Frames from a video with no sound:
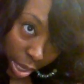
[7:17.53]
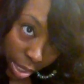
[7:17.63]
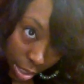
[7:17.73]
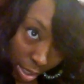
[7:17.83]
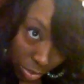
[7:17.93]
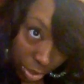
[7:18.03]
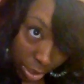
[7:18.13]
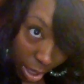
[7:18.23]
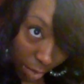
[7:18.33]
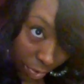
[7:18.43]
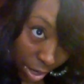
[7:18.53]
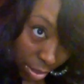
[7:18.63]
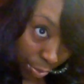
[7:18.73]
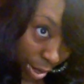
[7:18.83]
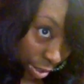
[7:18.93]
Now you see how far the
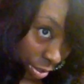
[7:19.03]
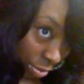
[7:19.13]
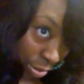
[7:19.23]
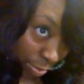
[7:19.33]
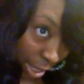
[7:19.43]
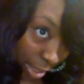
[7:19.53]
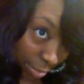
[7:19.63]
part goes back.